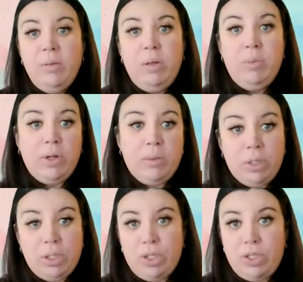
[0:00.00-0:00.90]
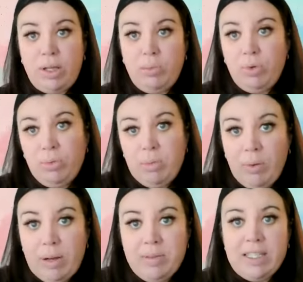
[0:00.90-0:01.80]
people can purchase them through my
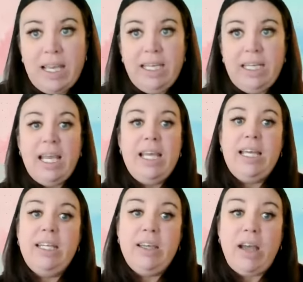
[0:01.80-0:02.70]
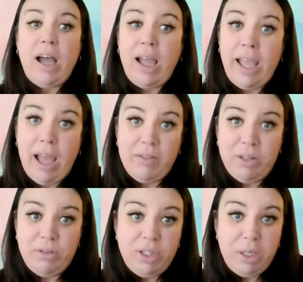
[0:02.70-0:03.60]
website, and I have an
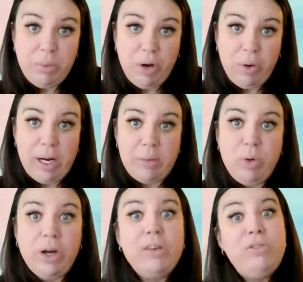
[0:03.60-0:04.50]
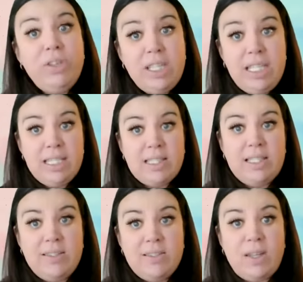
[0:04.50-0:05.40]
affiliate program where affiliates
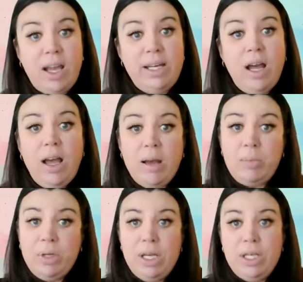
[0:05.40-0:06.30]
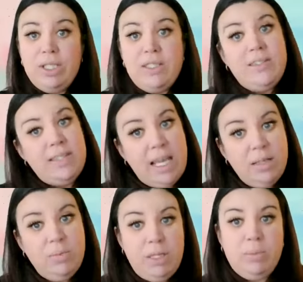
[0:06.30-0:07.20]
can sign up to
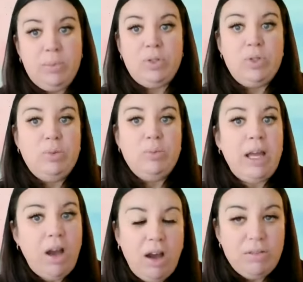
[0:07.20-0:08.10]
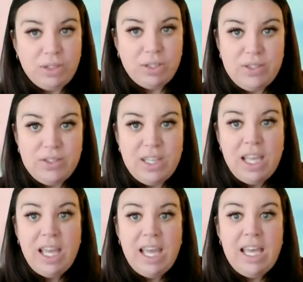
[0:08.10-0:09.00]
send people to my offers,
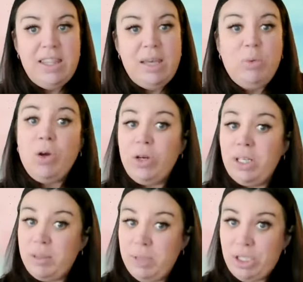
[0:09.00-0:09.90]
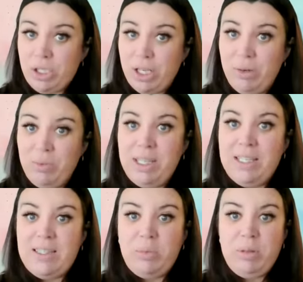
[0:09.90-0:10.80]
and they will earn a commission when they
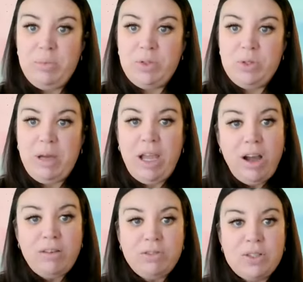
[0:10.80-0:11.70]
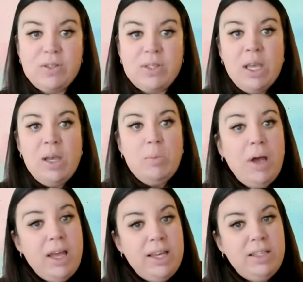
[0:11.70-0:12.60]
send people to my offers.
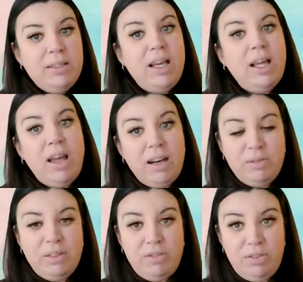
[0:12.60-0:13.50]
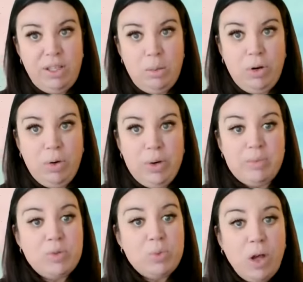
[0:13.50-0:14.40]
But a lot of affiliate
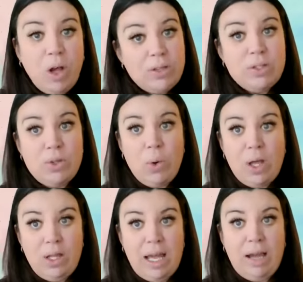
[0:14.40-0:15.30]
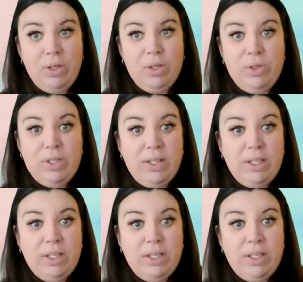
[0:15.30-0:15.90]
programs will also allow you to